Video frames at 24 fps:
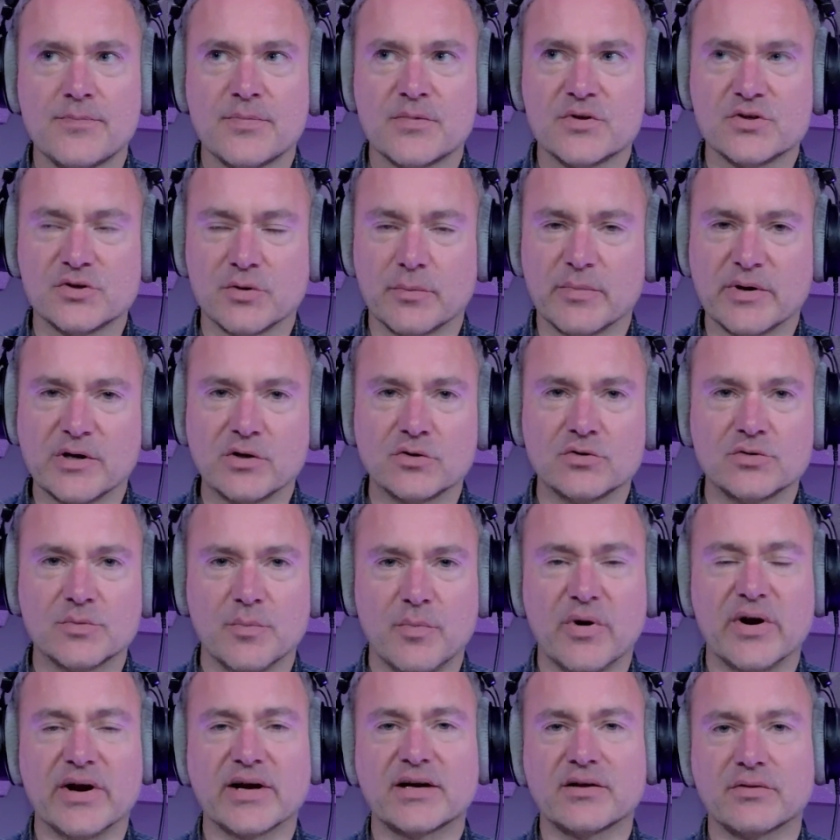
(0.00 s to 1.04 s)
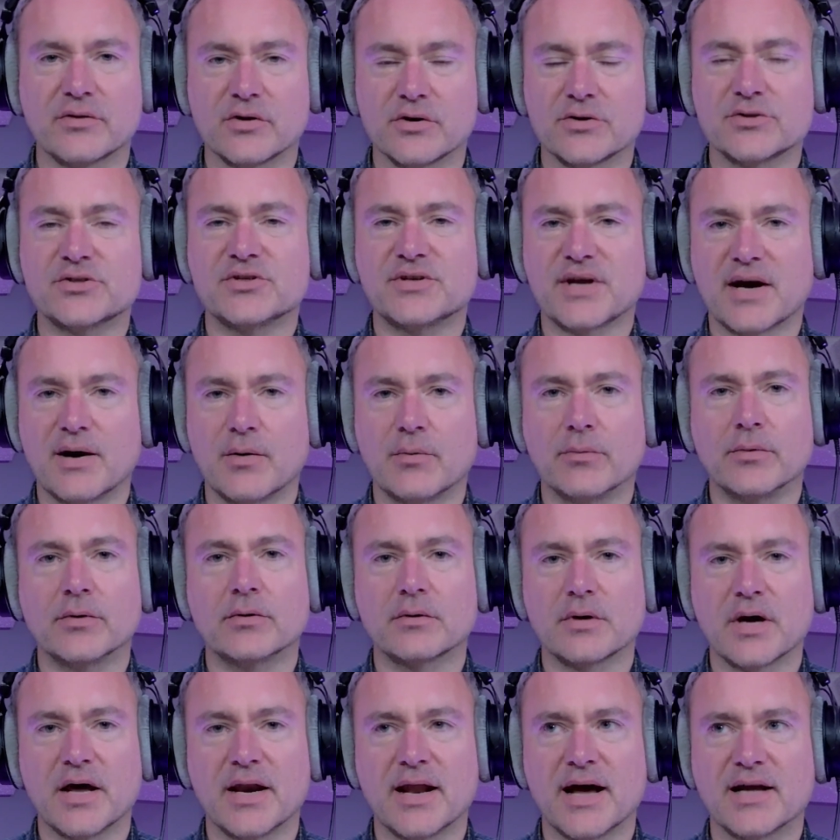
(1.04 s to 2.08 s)
So it'd be good to break those down,
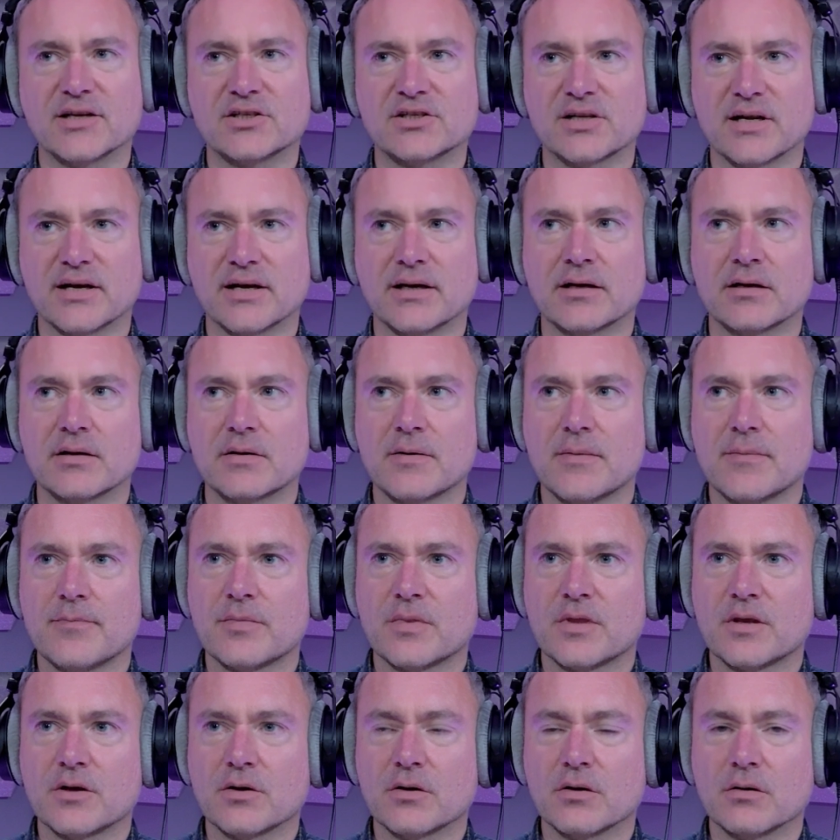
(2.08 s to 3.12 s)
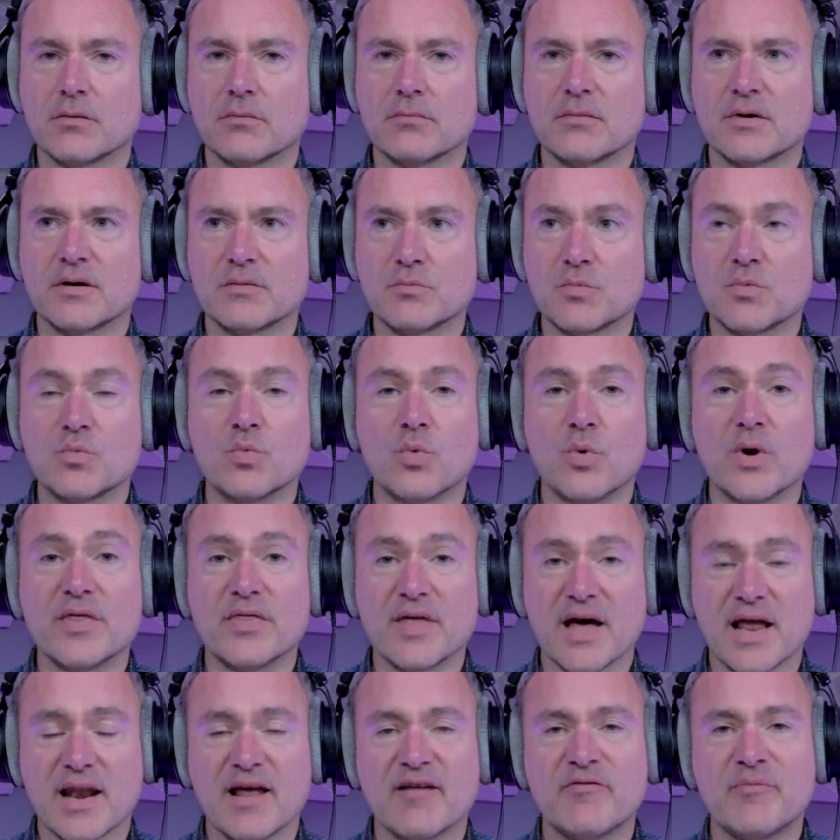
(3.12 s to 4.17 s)
and actually, with
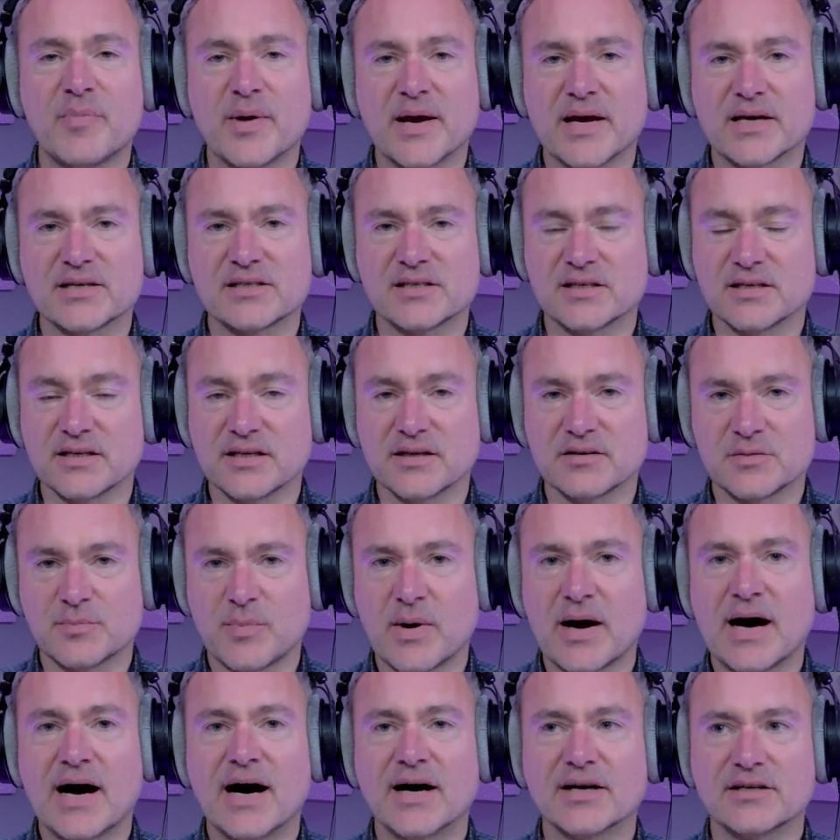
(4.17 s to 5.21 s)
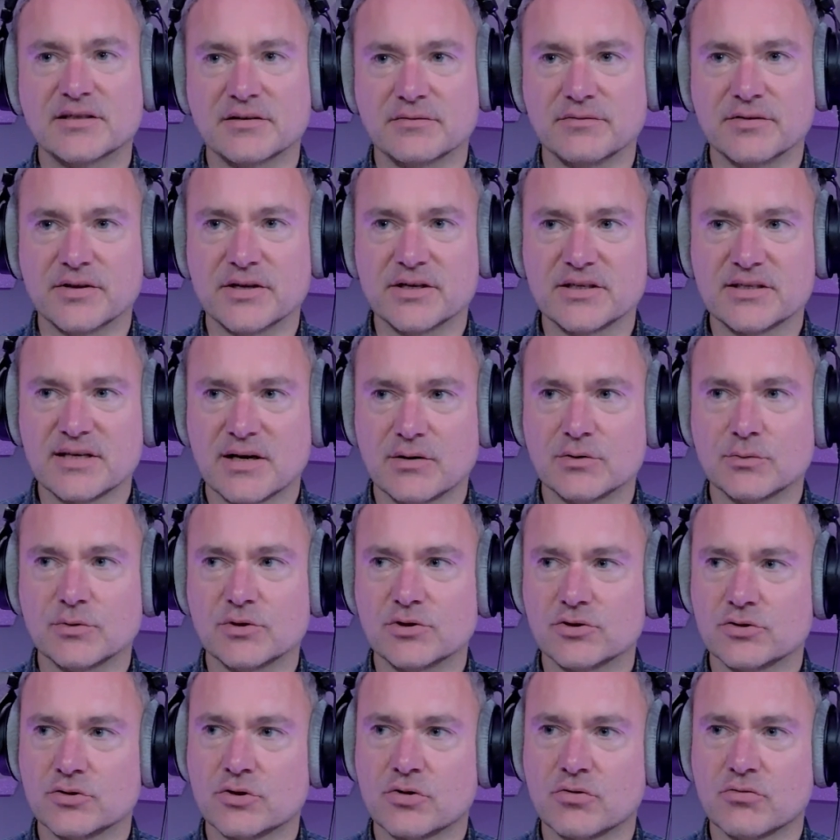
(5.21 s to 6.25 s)
LFPSE as part of this, how do we
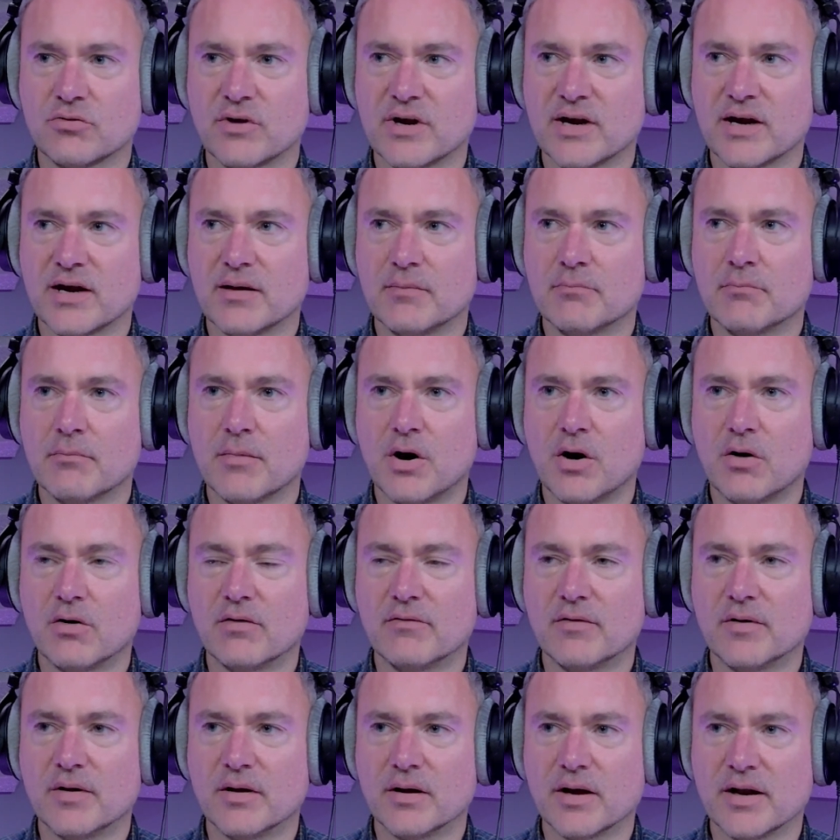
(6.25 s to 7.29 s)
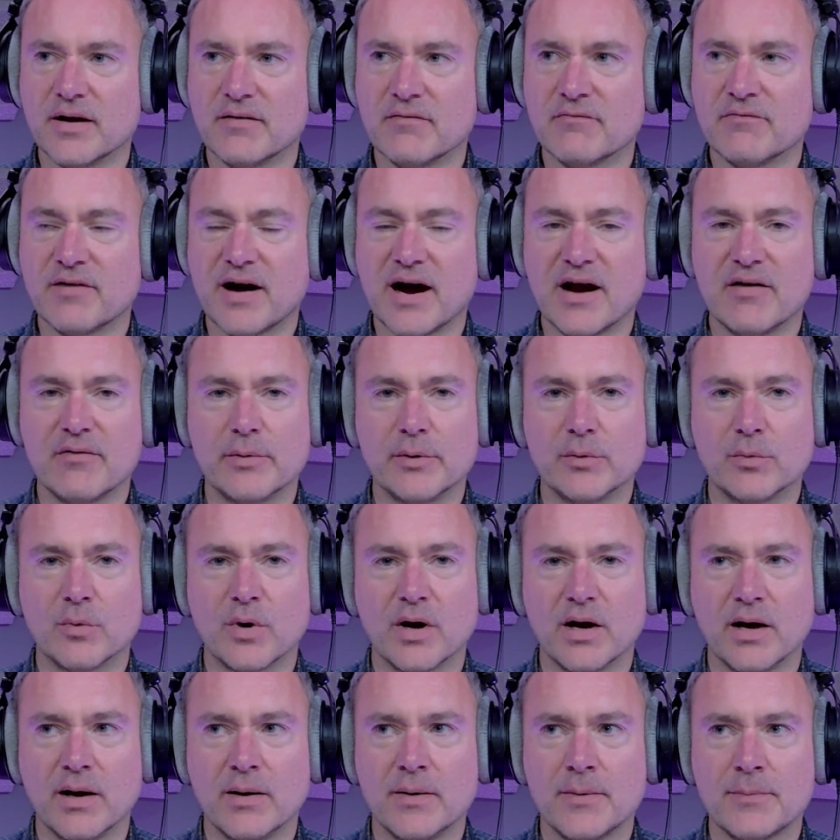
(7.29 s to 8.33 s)
just create more of an environment
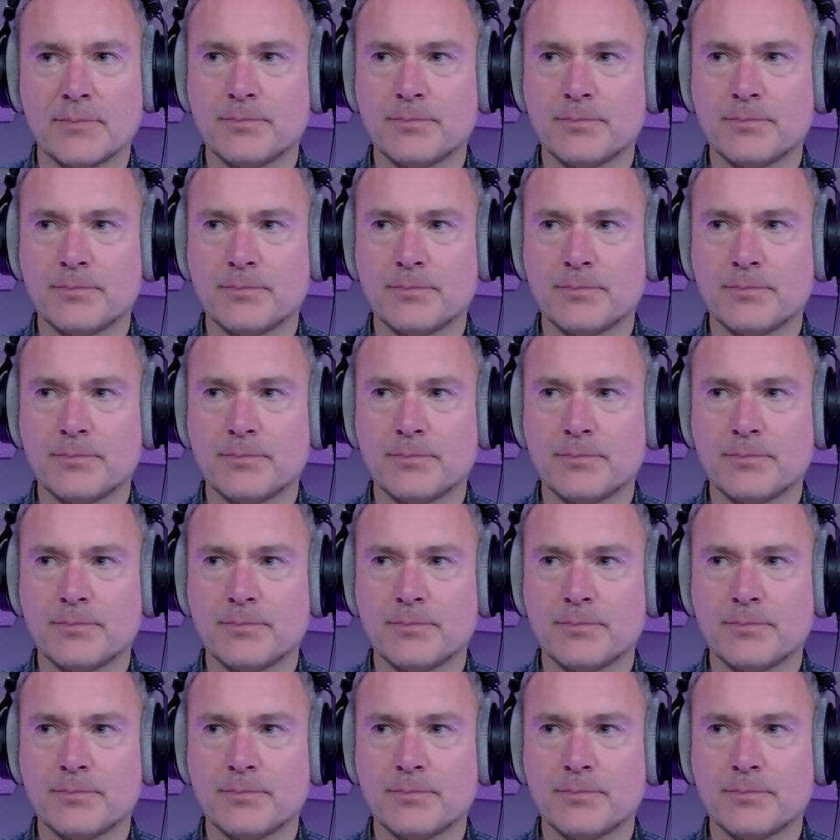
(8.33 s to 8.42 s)
where